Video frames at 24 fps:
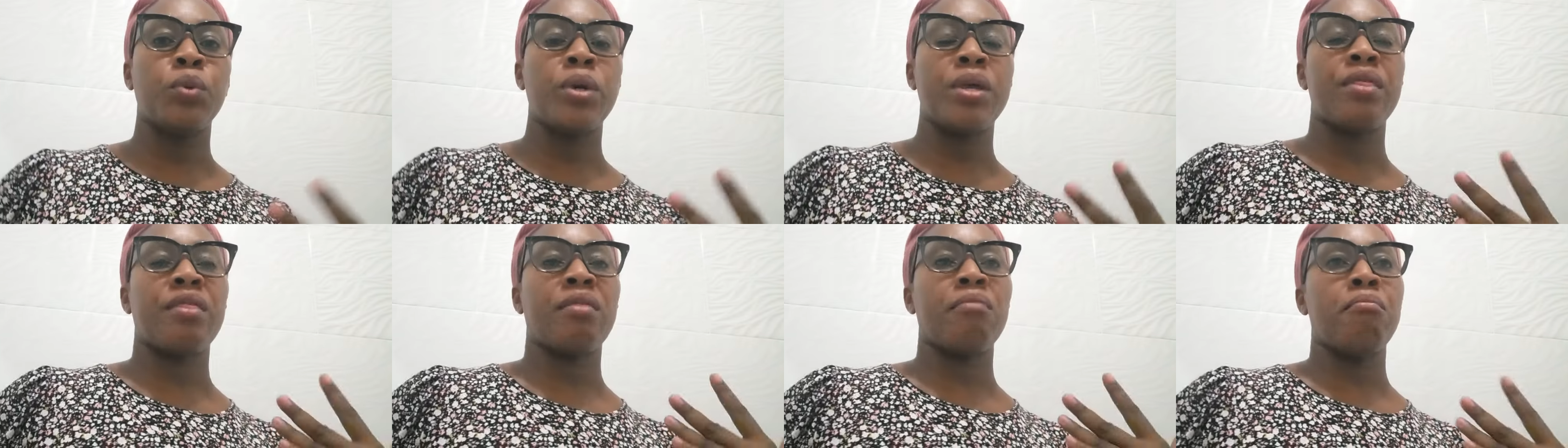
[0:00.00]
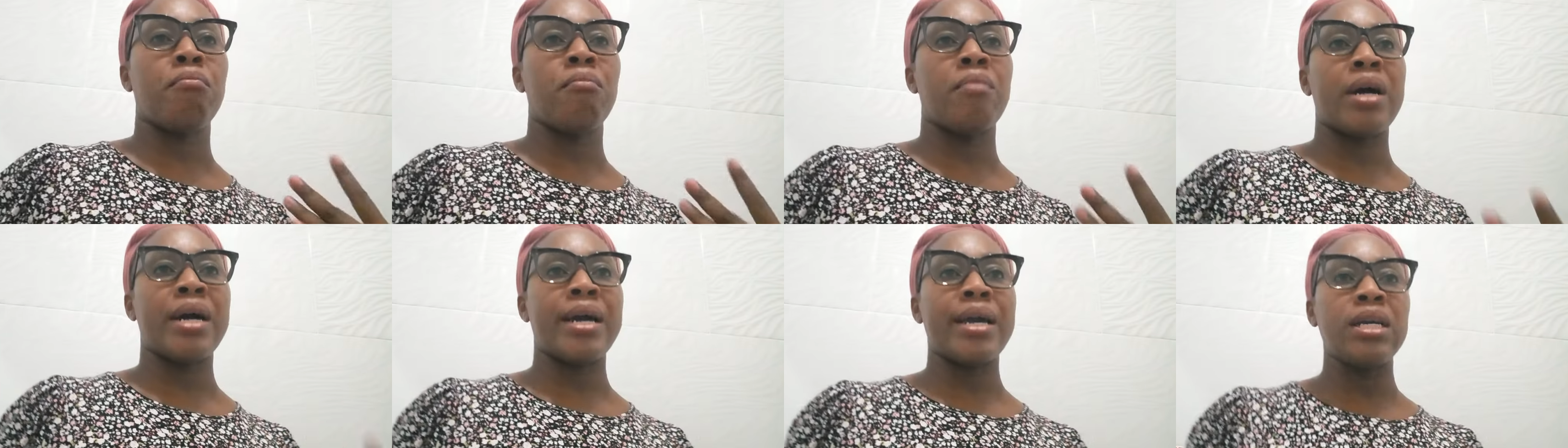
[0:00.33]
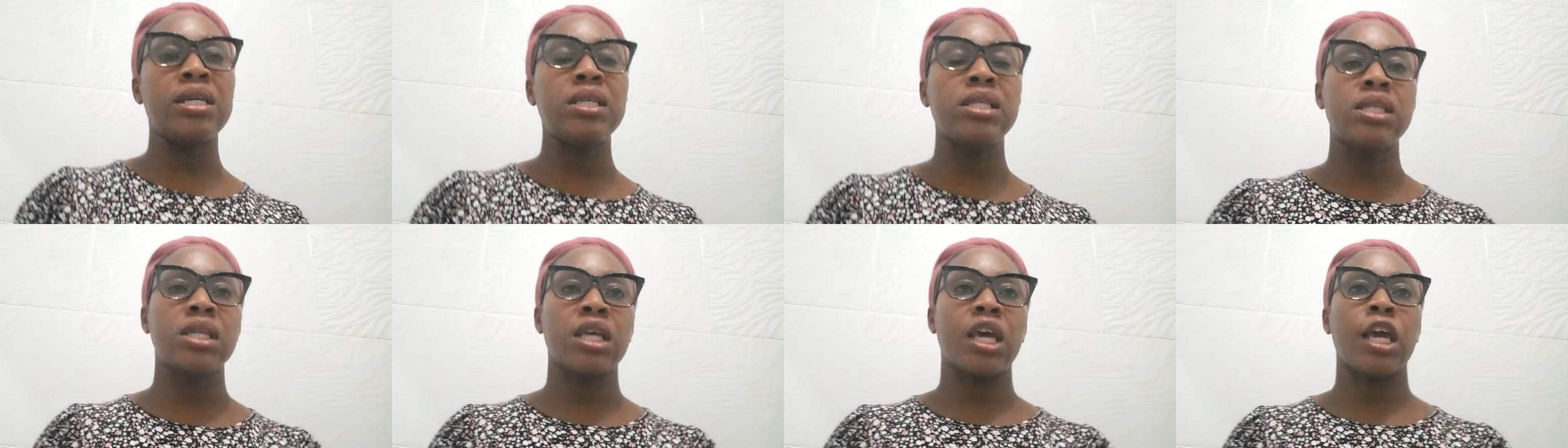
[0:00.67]
with my
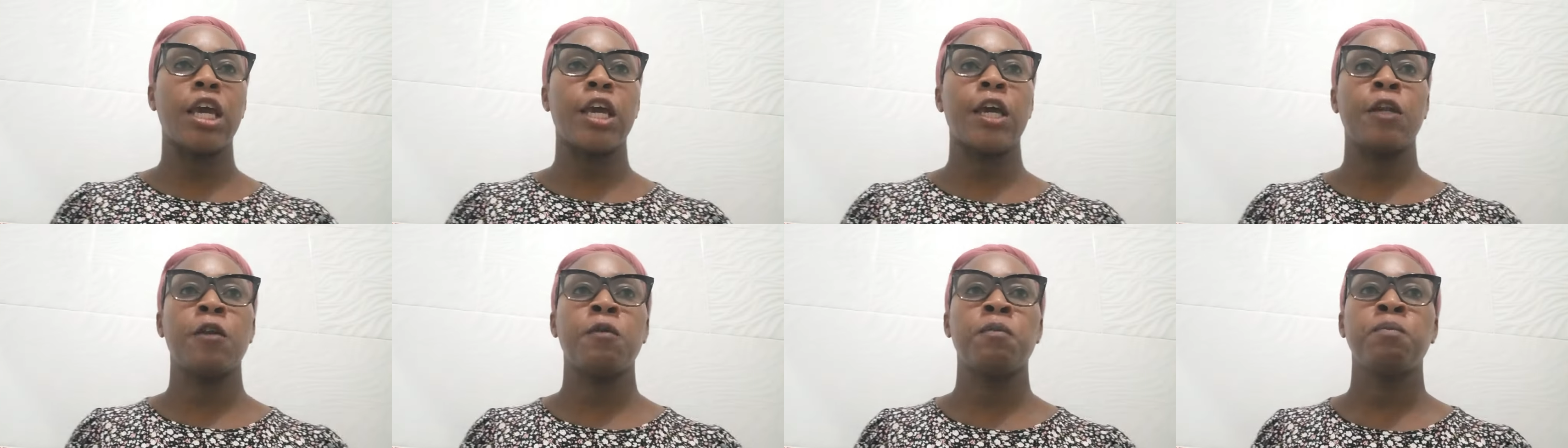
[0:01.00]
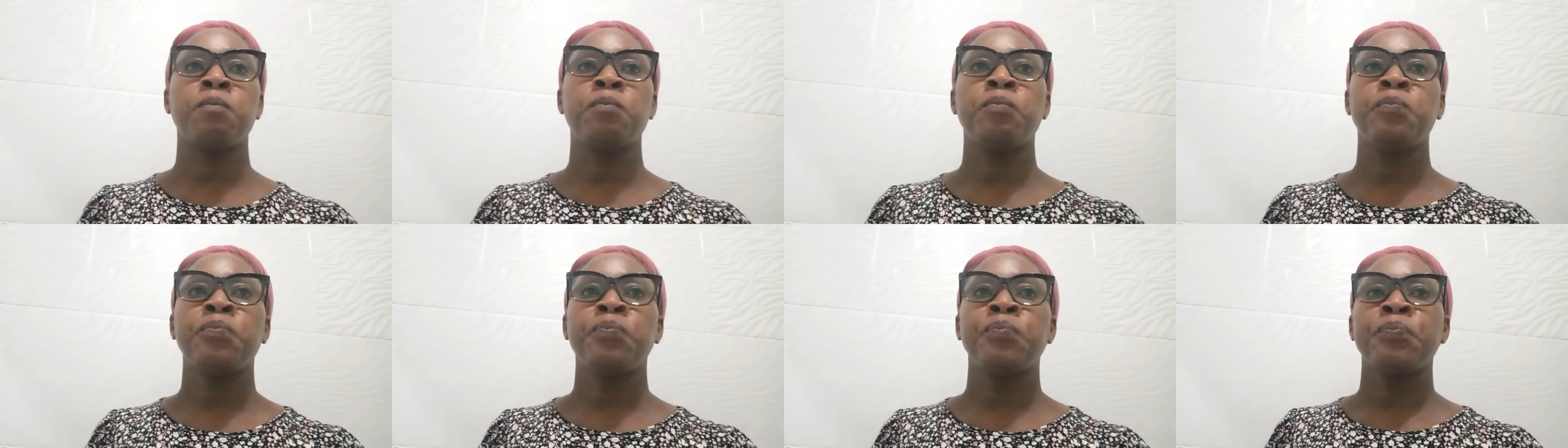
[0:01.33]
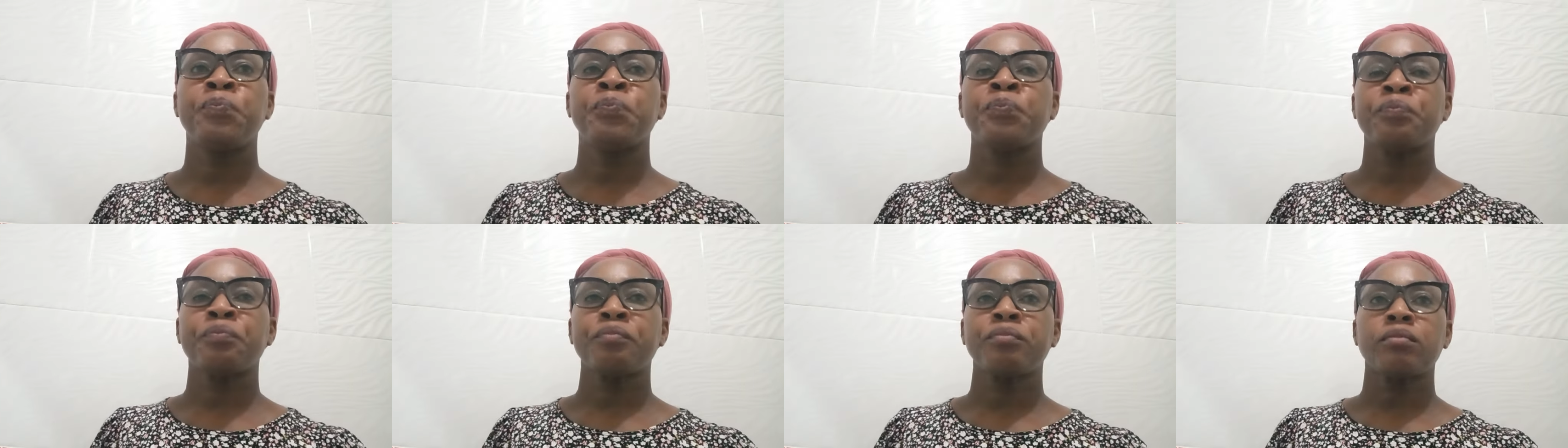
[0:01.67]
skin
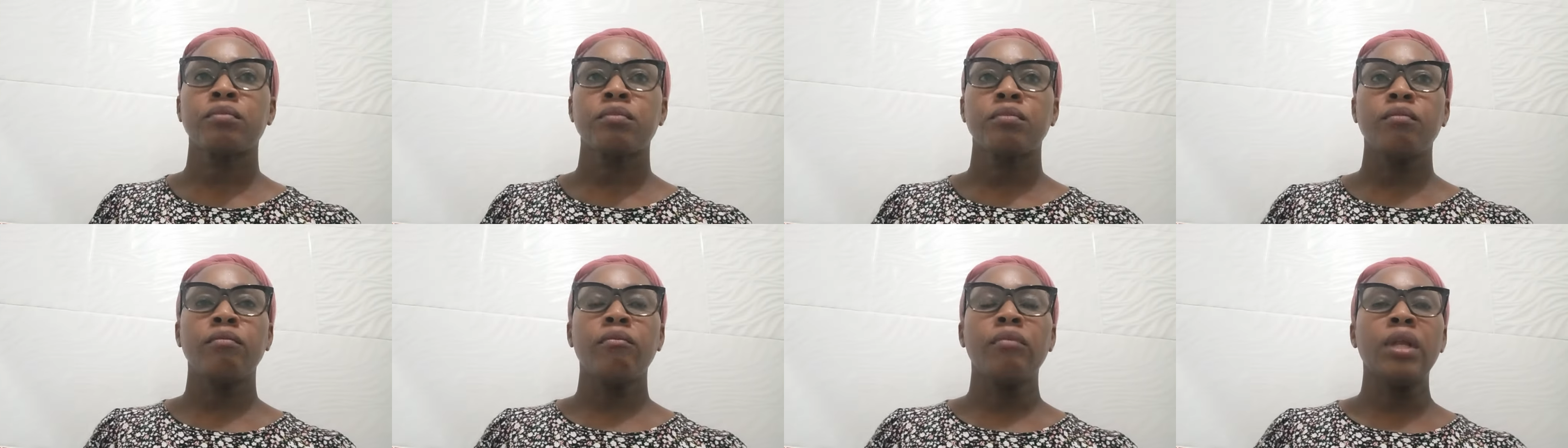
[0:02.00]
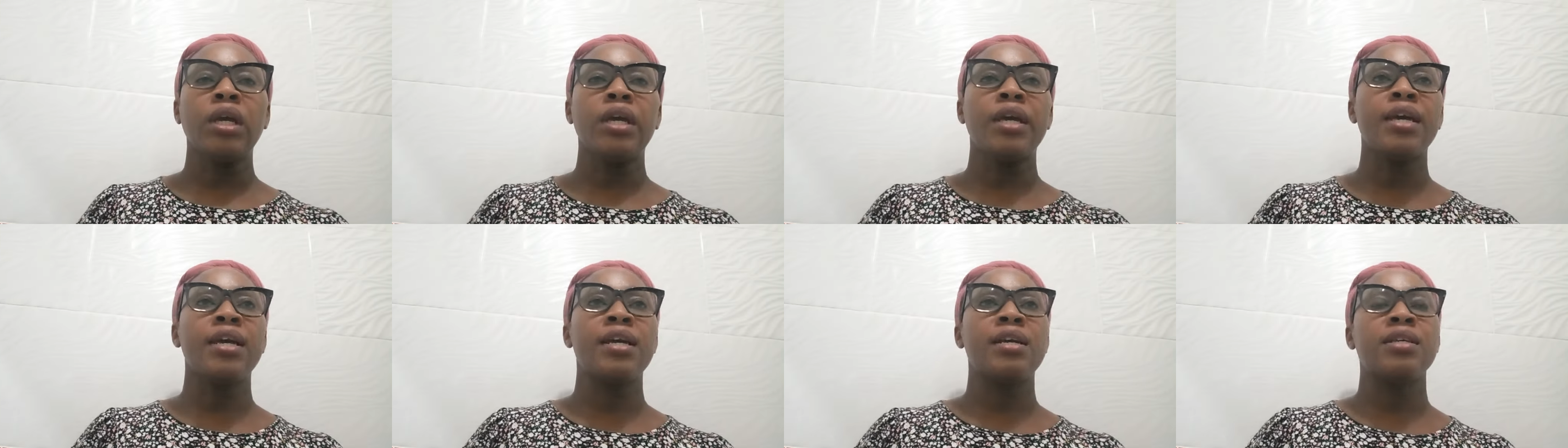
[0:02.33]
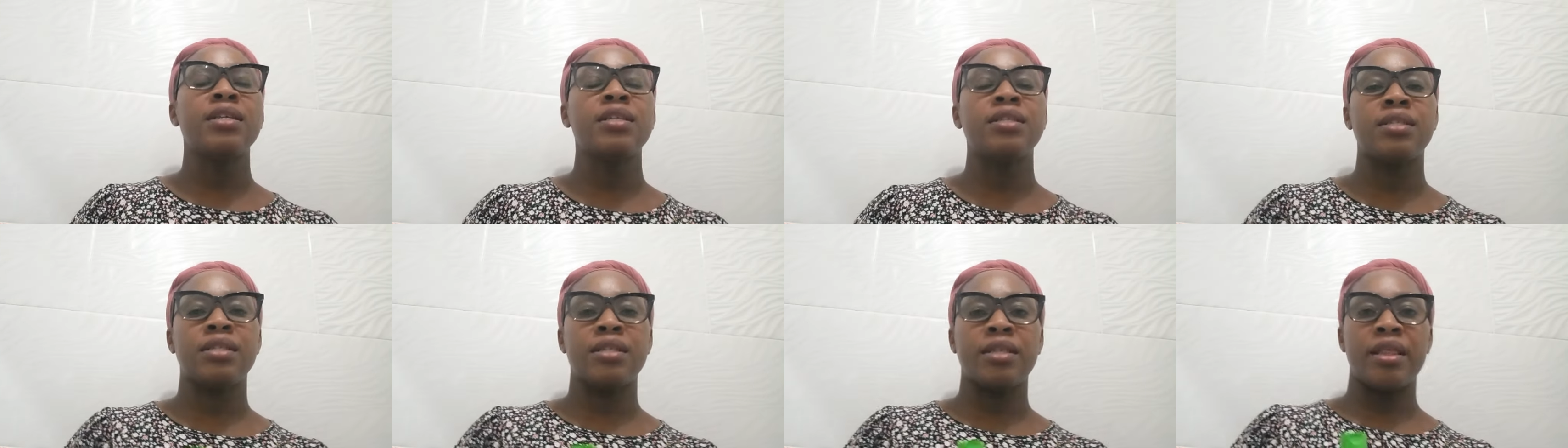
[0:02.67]

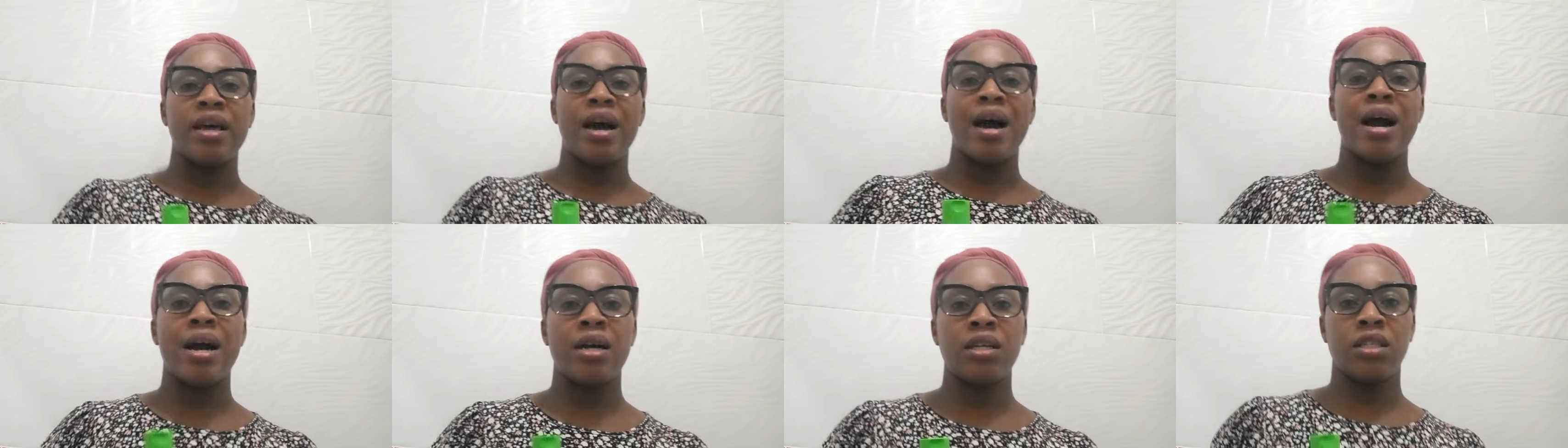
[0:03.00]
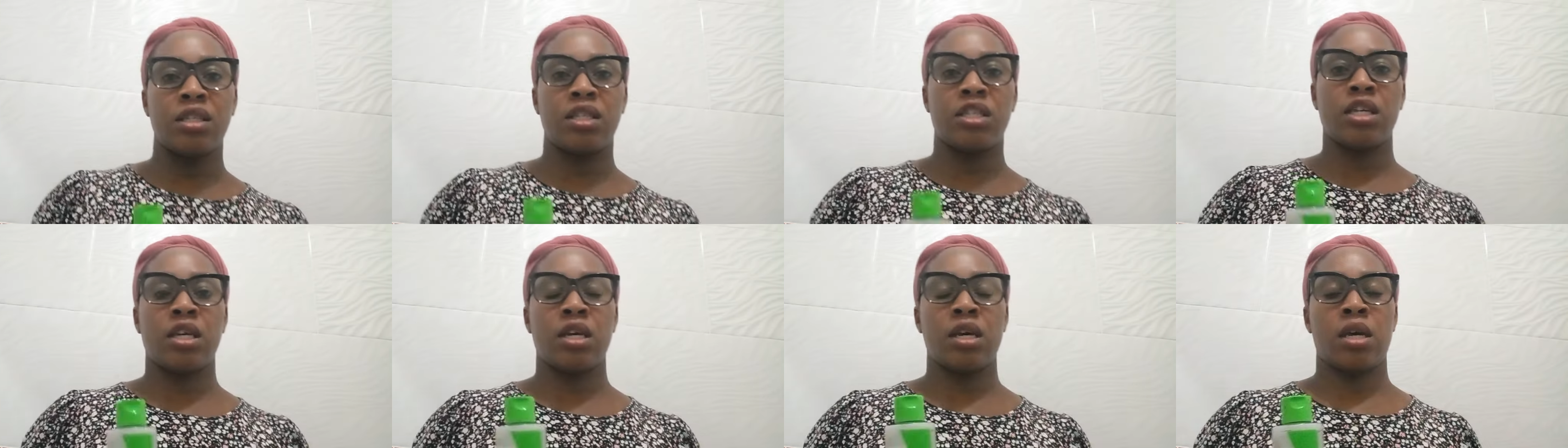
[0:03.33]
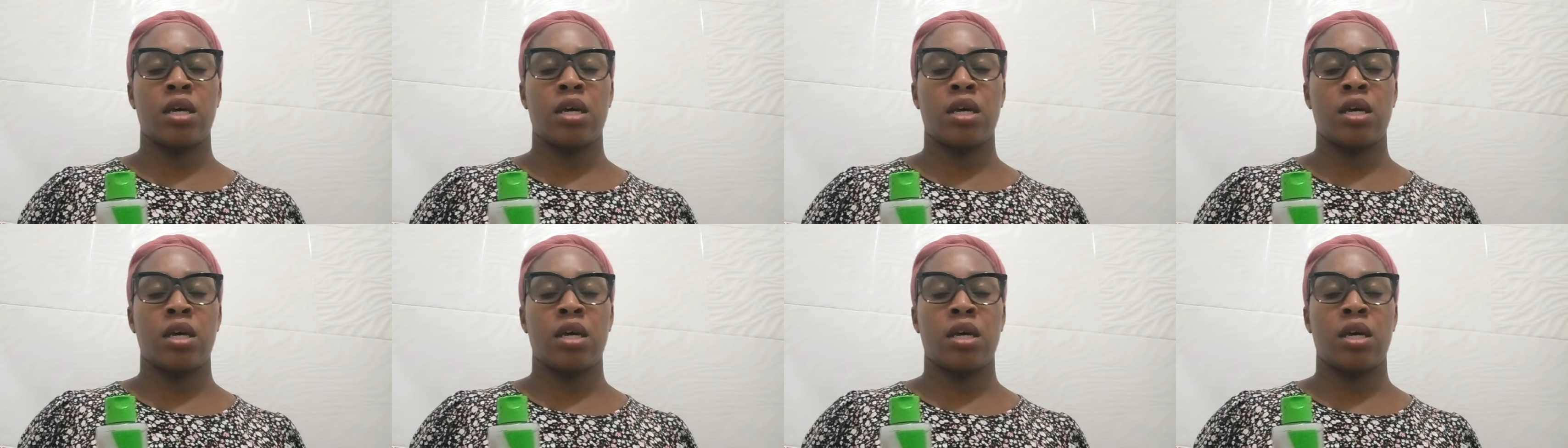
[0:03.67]
is that